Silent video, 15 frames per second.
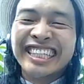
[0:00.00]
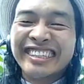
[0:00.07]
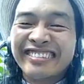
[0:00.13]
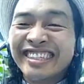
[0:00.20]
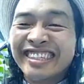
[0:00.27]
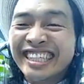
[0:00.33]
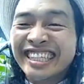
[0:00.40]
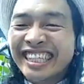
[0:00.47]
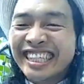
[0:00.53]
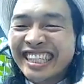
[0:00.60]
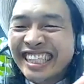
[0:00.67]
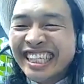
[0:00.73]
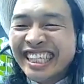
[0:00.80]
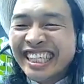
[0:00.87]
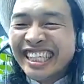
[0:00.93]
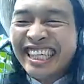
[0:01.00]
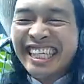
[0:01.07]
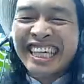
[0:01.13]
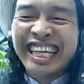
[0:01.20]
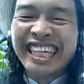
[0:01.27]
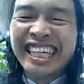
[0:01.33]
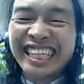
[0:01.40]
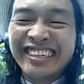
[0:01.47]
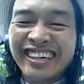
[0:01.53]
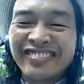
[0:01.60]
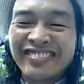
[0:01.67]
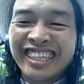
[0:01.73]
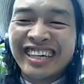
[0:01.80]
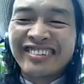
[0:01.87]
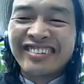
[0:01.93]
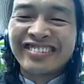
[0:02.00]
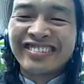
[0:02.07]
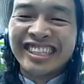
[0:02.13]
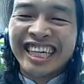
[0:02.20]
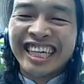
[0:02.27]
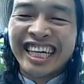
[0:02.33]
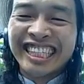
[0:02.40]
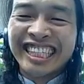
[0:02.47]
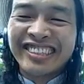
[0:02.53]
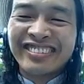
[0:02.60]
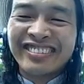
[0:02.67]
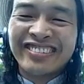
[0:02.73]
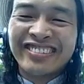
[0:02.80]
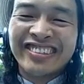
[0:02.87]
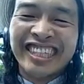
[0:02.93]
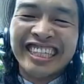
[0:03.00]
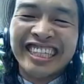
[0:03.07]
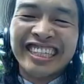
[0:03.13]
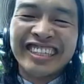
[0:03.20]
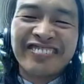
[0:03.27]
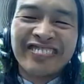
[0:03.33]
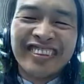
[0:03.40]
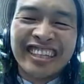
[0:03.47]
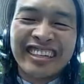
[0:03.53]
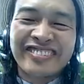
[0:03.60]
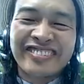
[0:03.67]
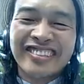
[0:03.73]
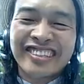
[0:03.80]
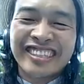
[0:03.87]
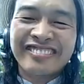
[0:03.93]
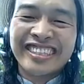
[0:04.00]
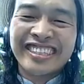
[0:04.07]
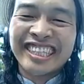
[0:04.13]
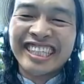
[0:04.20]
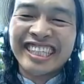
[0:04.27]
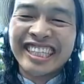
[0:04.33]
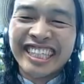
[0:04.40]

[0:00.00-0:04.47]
really needs to go up a couple more notches before full conversion.